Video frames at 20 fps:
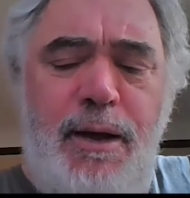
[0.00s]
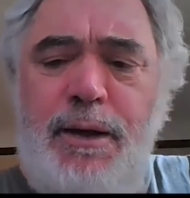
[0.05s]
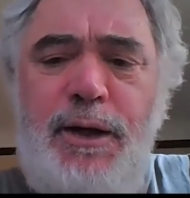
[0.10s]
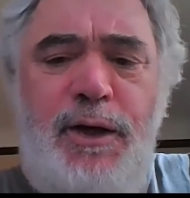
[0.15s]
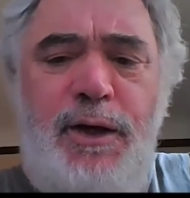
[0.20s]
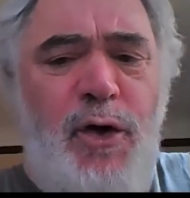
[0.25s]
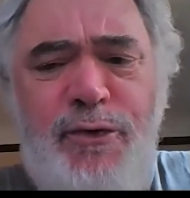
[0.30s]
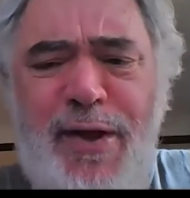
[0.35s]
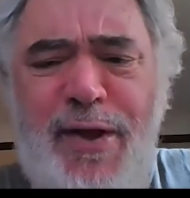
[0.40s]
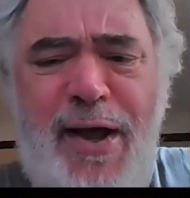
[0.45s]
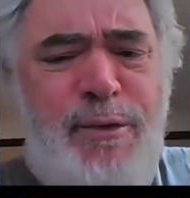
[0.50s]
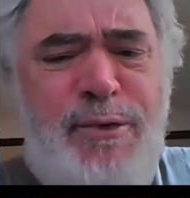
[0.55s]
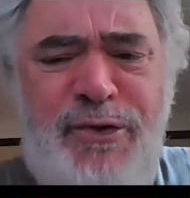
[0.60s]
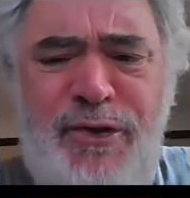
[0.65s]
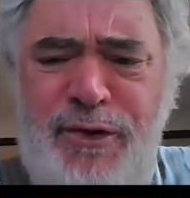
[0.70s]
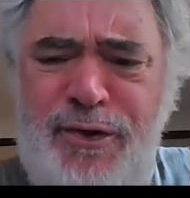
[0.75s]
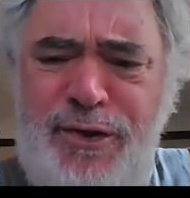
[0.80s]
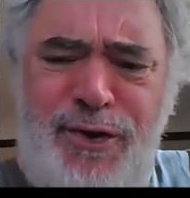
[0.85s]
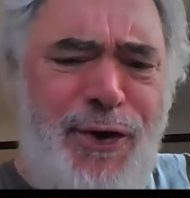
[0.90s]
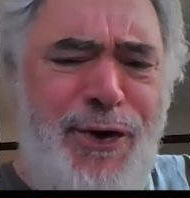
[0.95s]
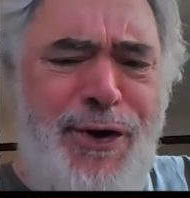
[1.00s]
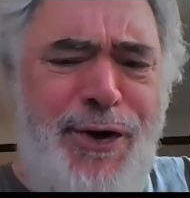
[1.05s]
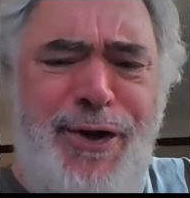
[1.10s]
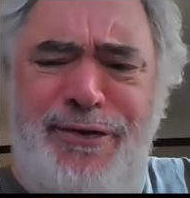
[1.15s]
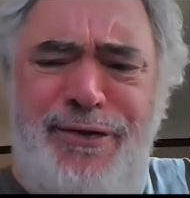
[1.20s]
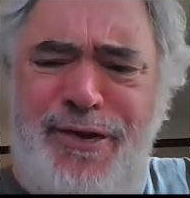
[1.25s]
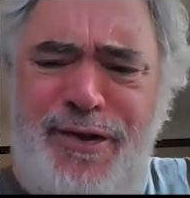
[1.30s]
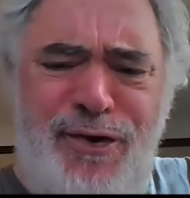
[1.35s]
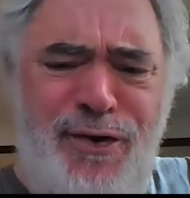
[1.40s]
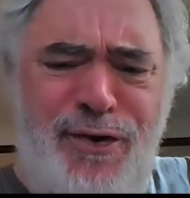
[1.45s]
you know, that was in the
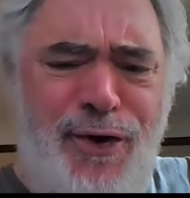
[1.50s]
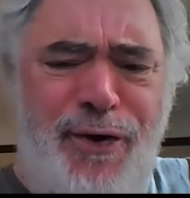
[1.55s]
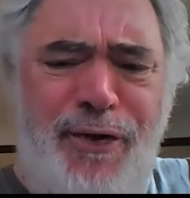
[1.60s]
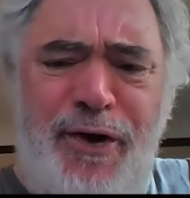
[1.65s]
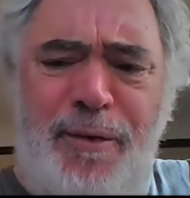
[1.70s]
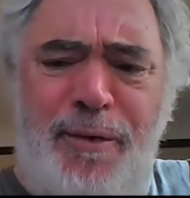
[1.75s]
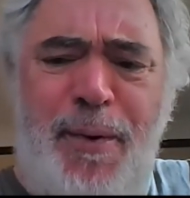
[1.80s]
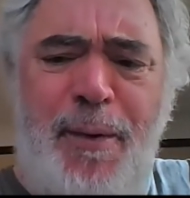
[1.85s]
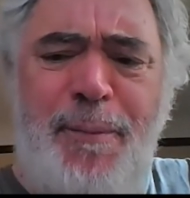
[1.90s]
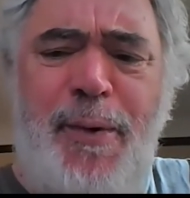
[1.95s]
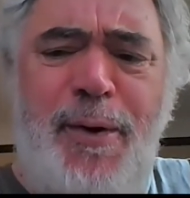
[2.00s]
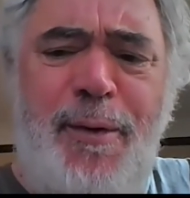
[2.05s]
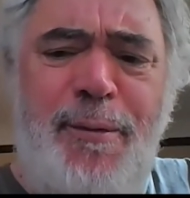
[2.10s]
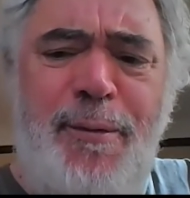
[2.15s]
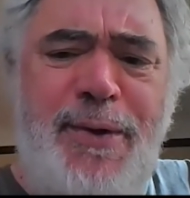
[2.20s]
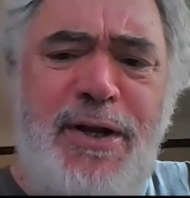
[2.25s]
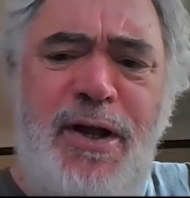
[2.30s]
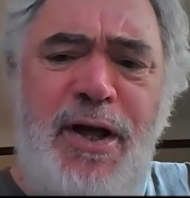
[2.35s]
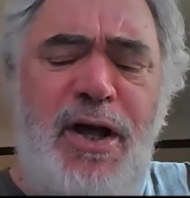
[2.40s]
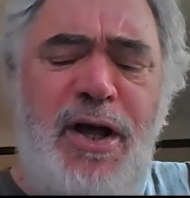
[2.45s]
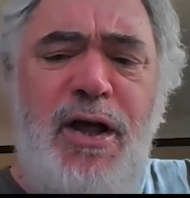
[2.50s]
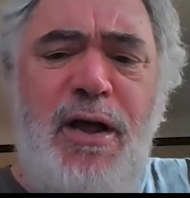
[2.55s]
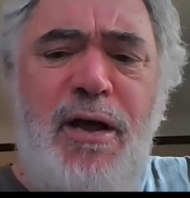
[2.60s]
30s and earlier, but, but I mean,